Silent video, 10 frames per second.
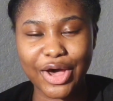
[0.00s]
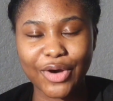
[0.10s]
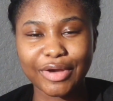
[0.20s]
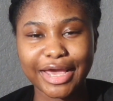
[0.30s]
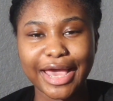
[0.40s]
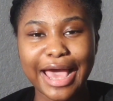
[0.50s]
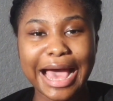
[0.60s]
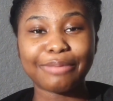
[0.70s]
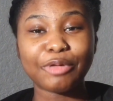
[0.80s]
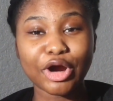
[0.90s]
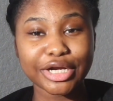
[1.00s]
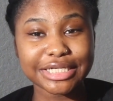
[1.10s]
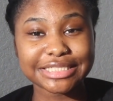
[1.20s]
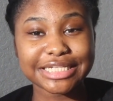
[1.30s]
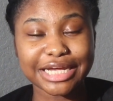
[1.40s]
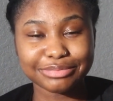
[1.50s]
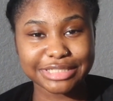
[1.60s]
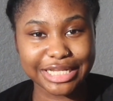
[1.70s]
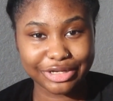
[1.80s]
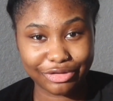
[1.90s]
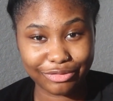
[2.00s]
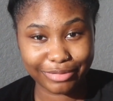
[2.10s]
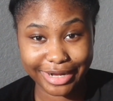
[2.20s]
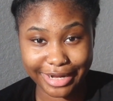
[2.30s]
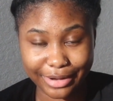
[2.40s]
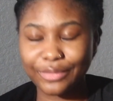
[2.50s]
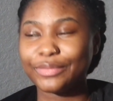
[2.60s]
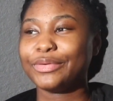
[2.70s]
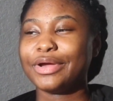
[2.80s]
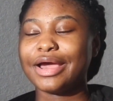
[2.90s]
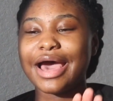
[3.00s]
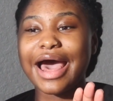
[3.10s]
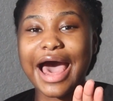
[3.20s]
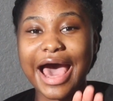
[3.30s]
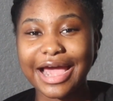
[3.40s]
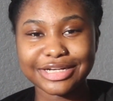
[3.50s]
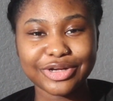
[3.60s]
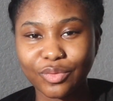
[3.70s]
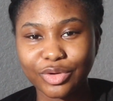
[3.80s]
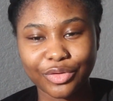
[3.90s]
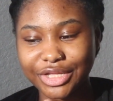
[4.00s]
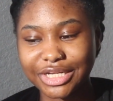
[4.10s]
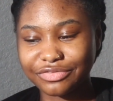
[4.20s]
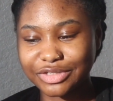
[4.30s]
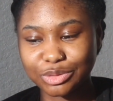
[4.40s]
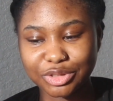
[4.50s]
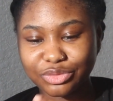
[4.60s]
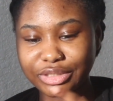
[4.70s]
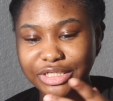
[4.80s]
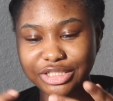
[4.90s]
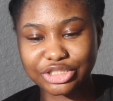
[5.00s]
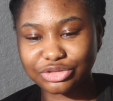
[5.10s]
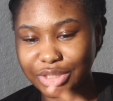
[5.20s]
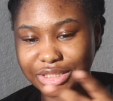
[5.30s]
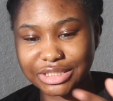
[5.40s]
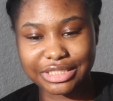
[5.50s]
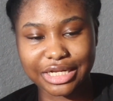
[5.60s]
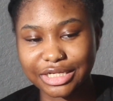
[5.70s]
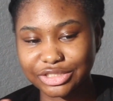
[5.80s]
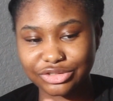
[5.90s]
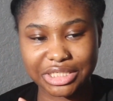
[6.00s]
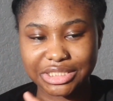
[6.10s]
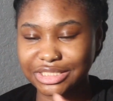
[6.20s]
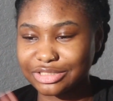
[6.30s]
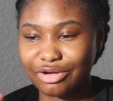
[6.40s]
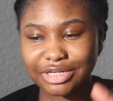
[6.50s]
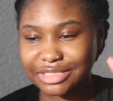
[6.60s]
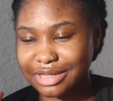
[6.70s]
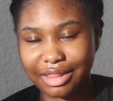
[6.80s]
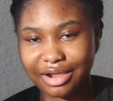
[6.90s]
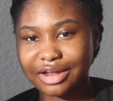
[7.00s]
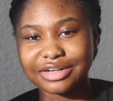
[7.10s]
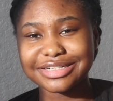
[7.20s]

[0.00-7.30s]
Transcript: Okay, I'm an artist and I'm telling y'all right now, I don't know the difference between a stretched and non-stretched and all this at uh, all.